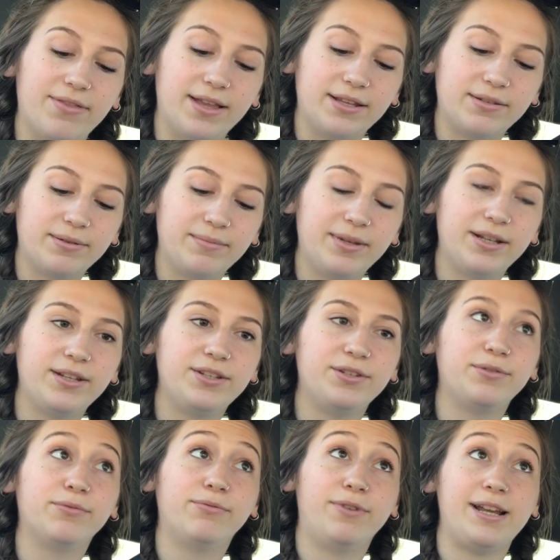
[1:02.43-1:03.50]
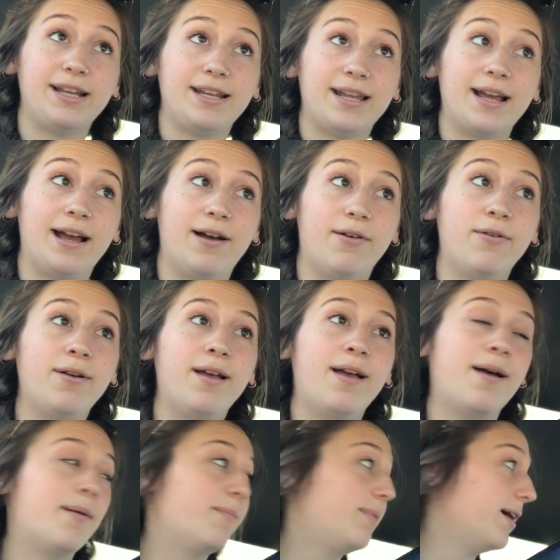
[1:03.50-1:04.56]
That's what I'm gonna do right now,
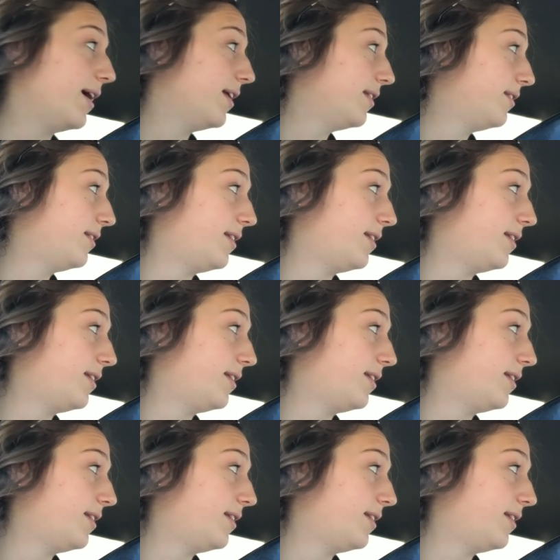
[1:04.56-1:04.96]
but